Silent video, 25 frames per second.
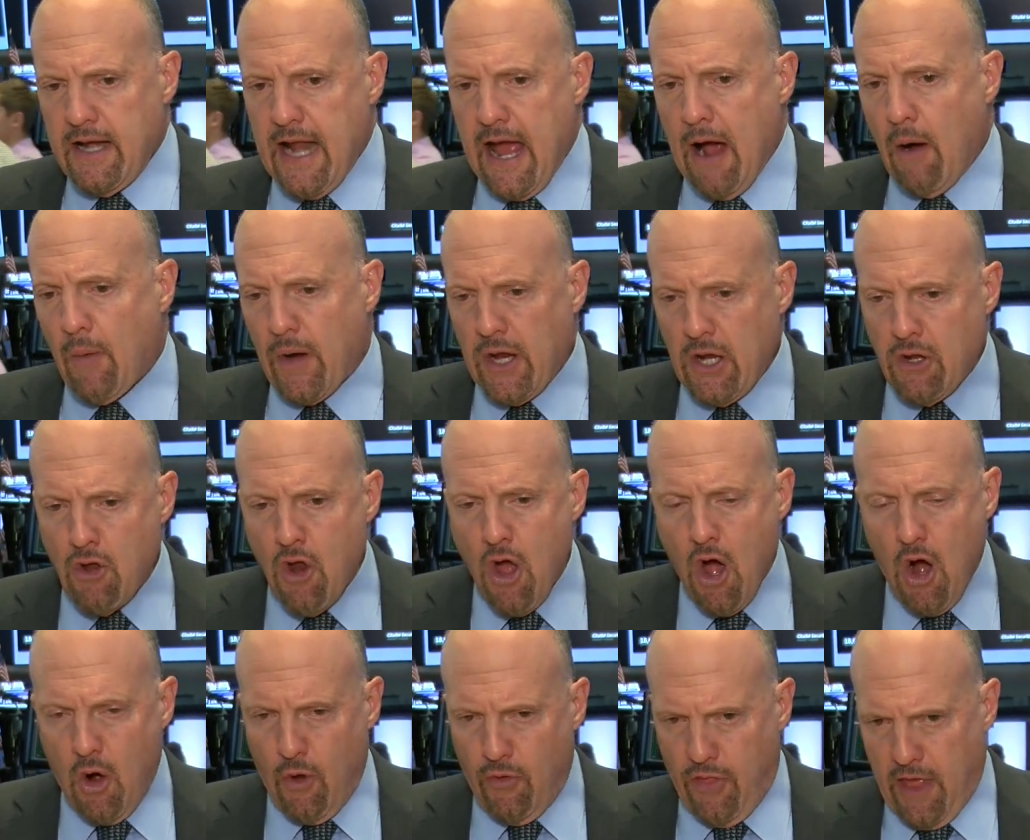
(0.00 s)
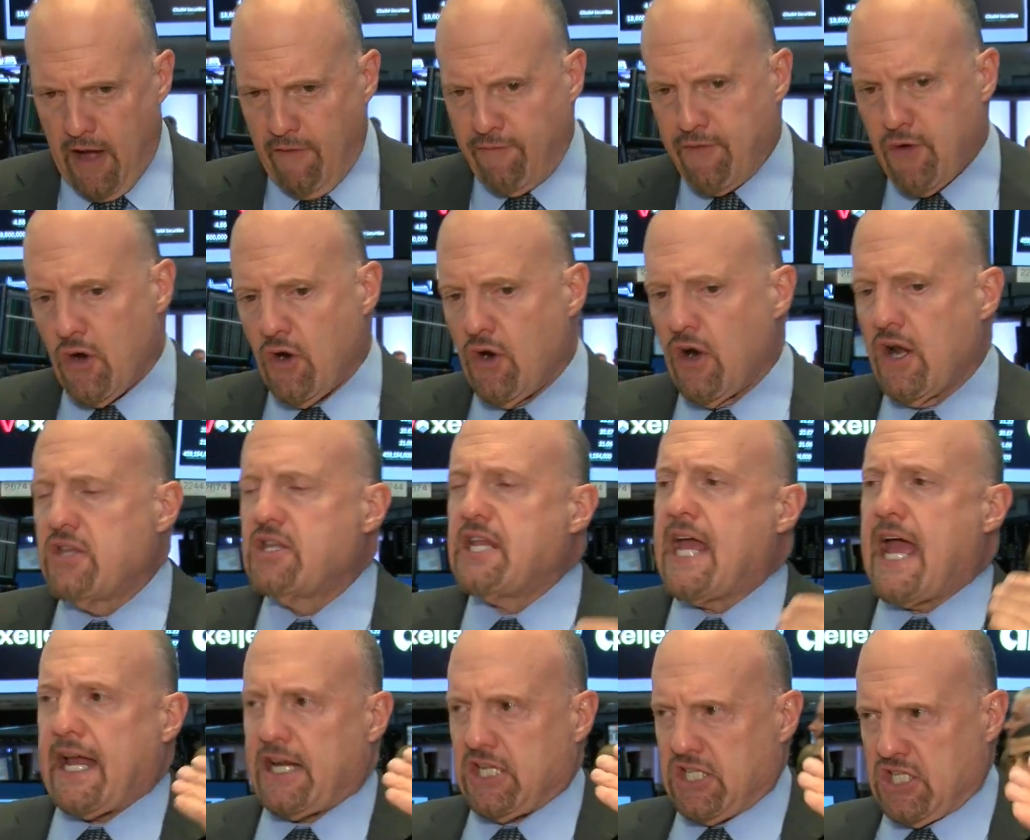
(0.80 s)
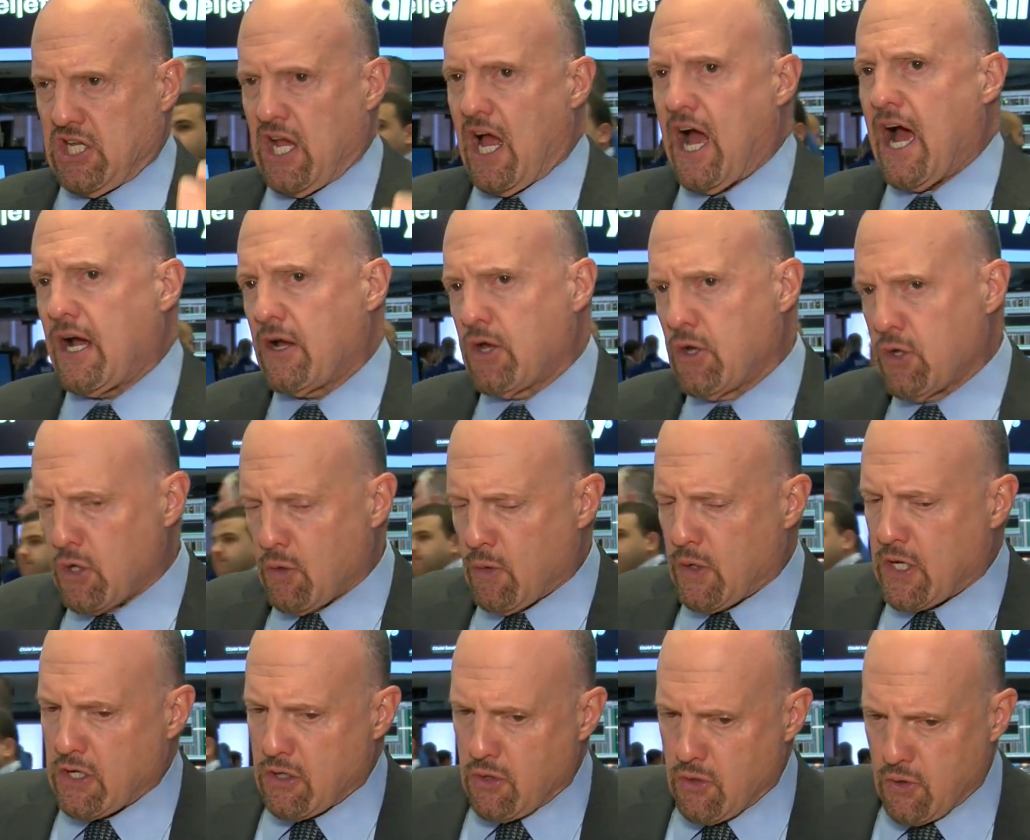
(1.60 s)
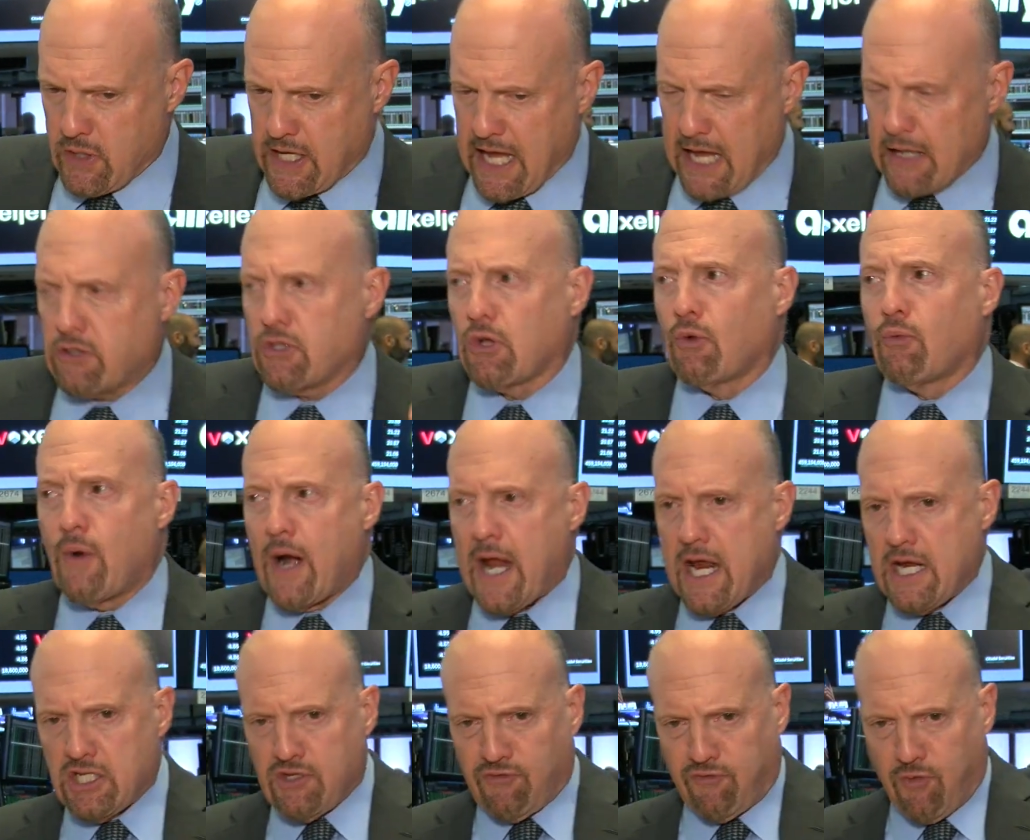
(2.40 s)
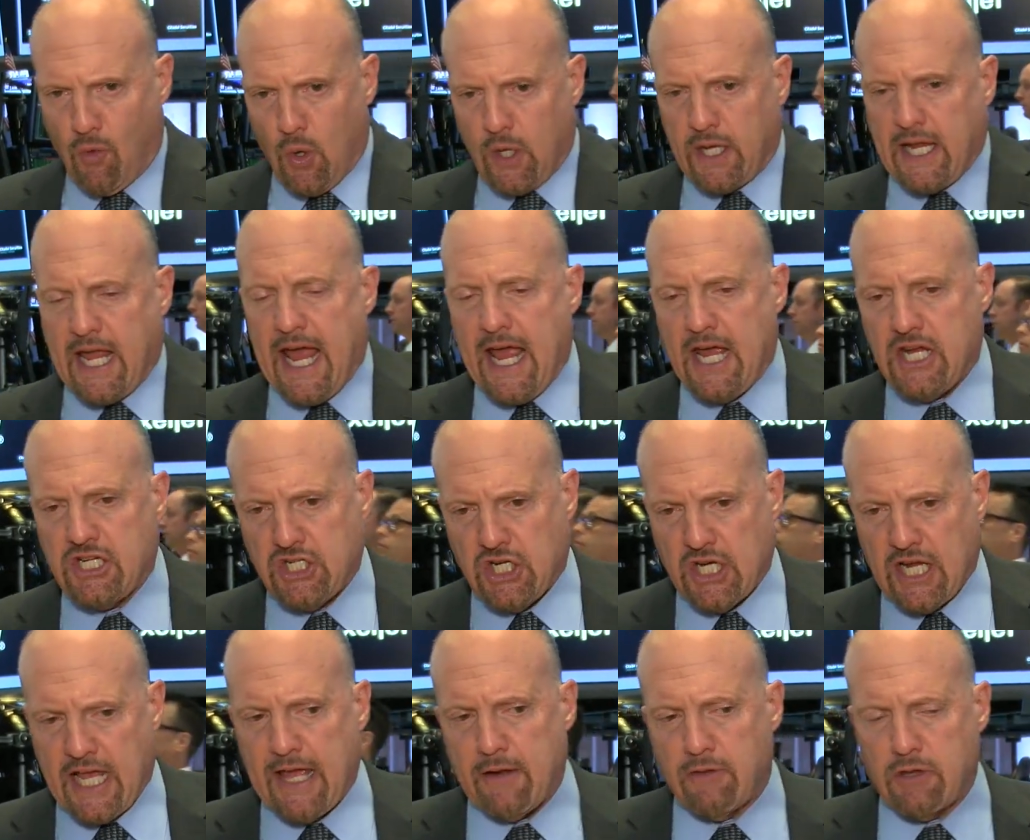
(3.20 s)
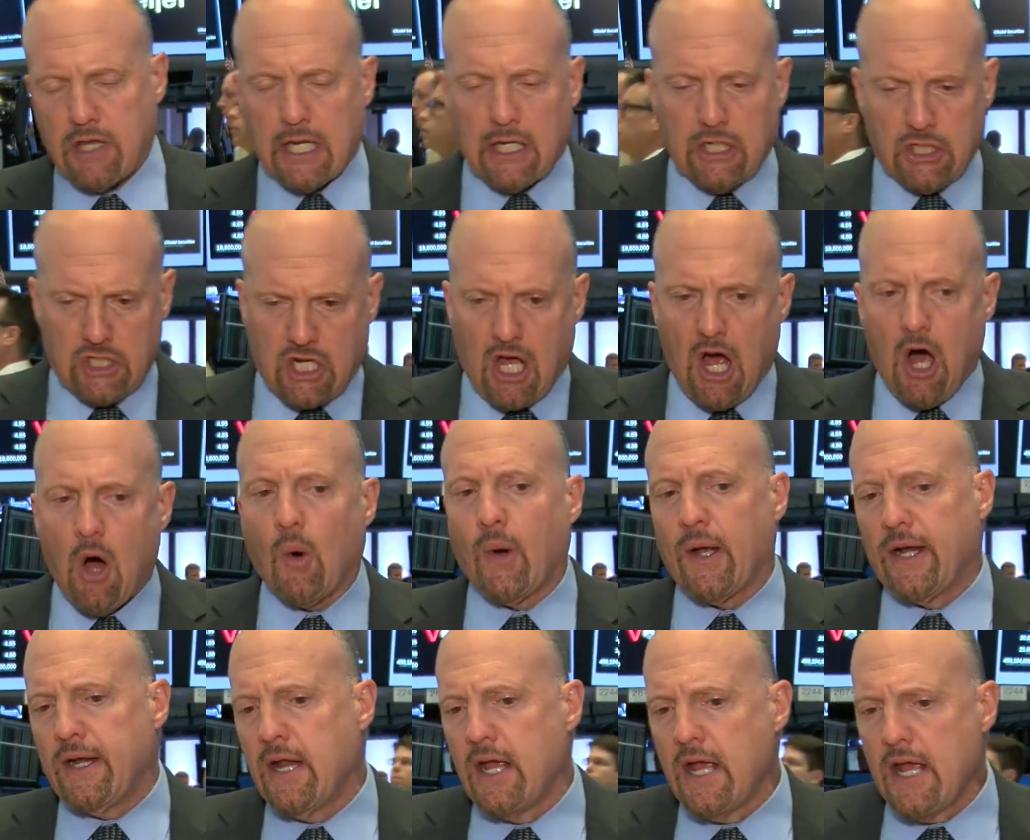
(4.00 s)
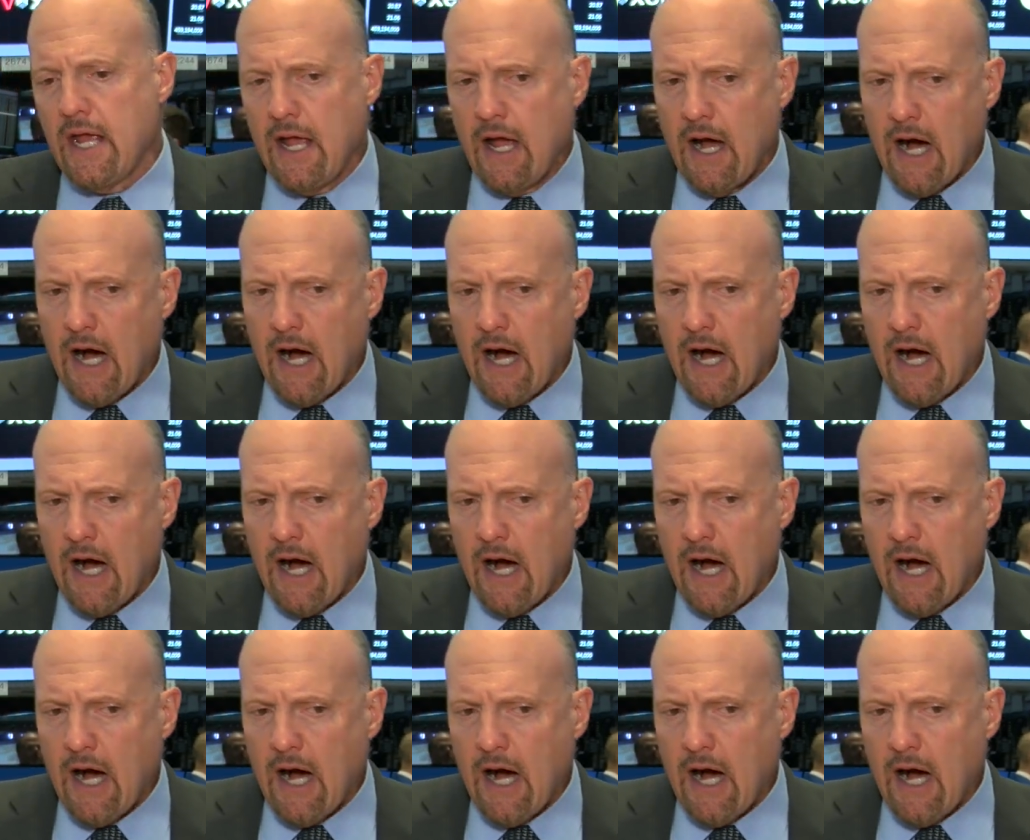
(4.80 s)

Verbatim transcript: Now we know that if you're in a tech stock, you get the raised forecast, you get things going.